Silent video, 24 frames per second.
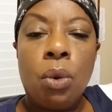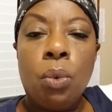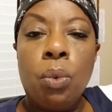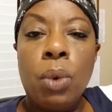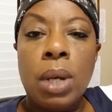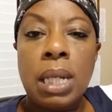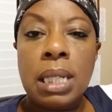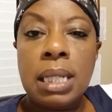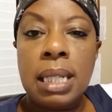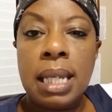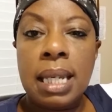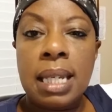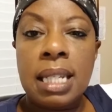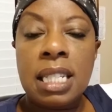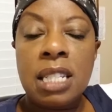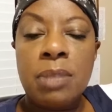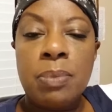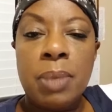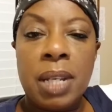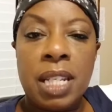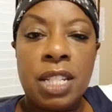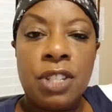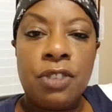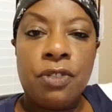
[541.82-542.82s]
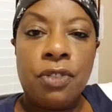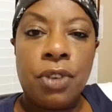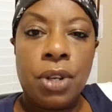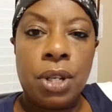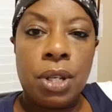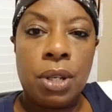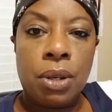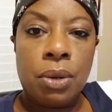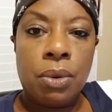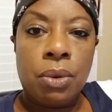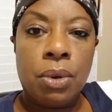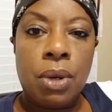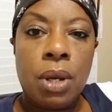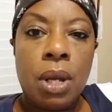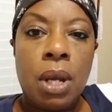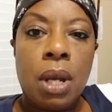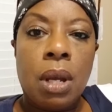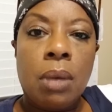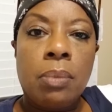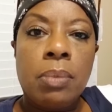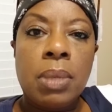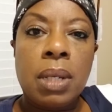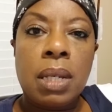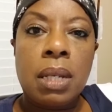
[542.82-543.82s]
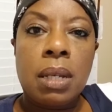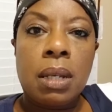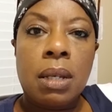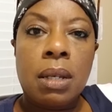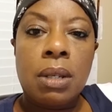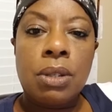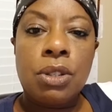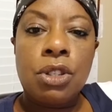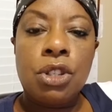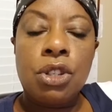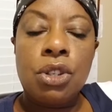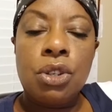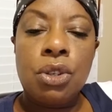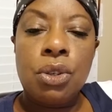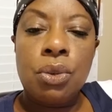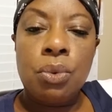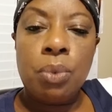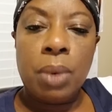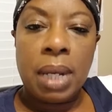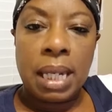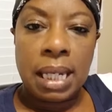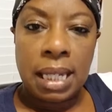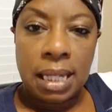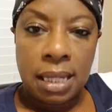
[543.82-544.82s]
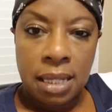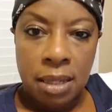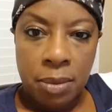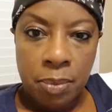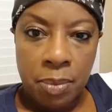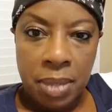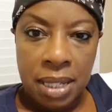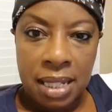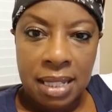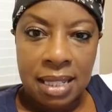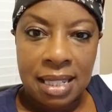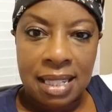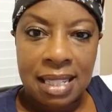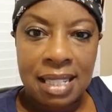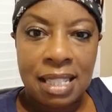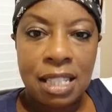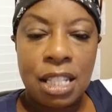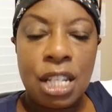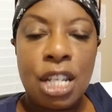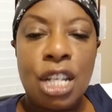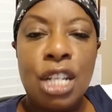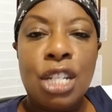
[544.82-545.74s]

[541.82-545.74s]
what day is best for you, because you went into business